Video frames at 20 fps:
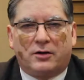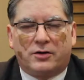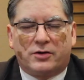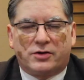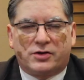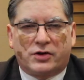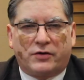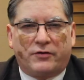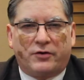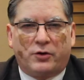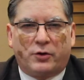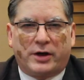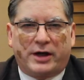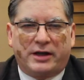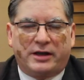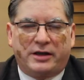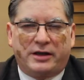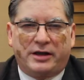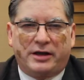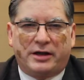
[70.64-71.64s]
So if you look
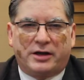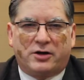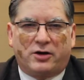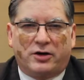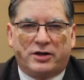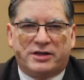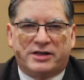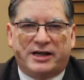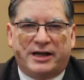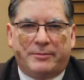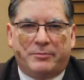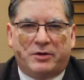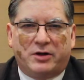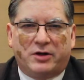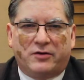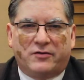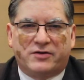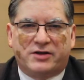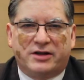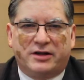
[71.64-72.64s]
at the concept
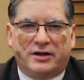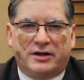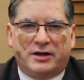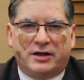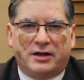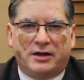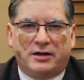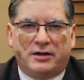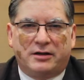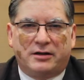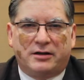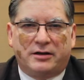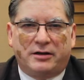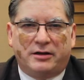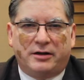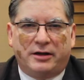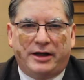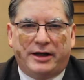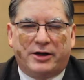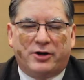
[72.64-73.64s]
of circular
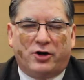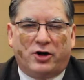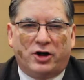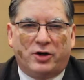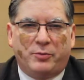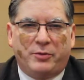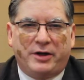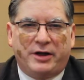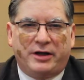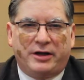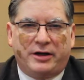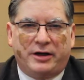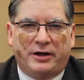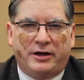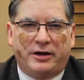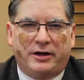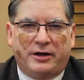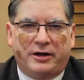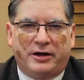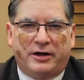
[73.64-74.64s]
economy in
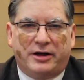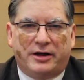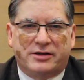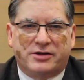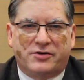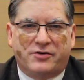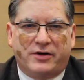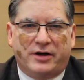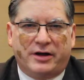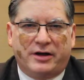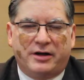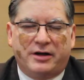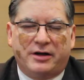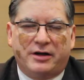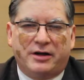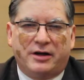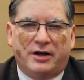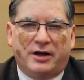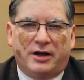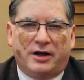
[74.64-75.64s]
Indian industry,
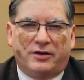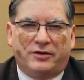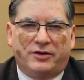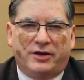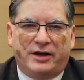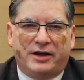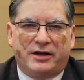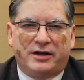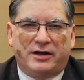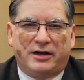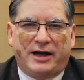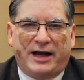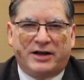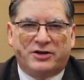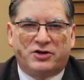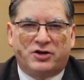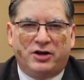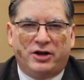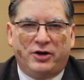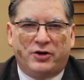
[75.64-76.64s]

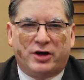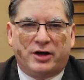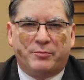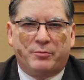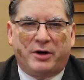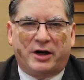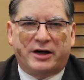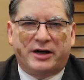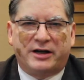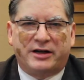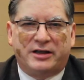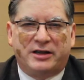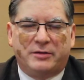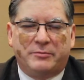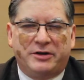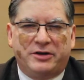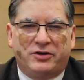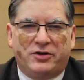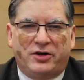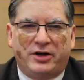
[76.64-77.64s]
you can bucket
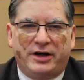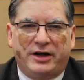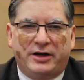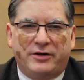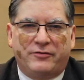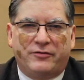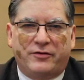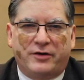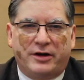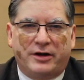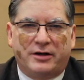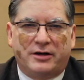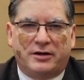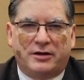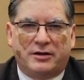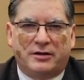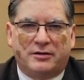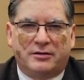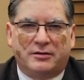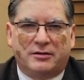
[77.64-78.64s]
them in three
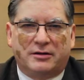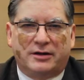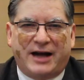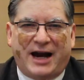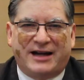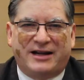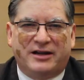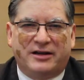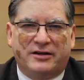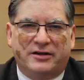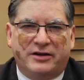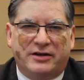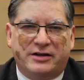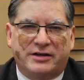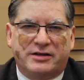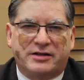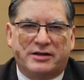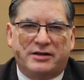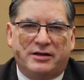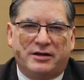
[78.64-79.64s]
different
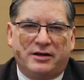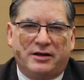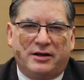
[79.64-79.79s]
categories.